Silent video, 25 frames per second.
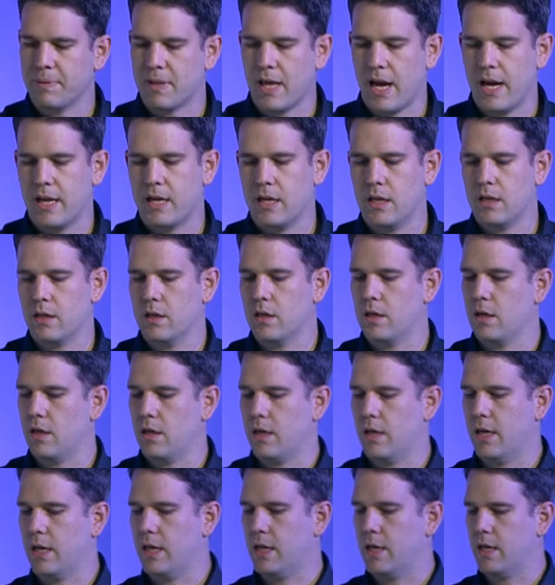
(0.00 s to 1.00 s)
applied it
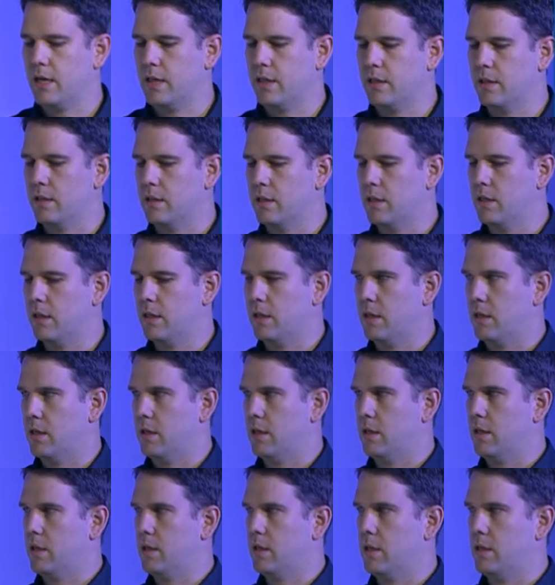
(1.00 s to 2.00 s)
on,
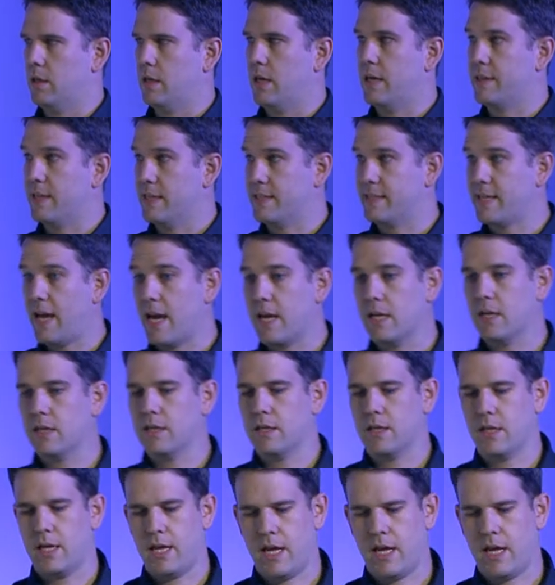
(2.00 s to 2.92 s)
uh, on the site,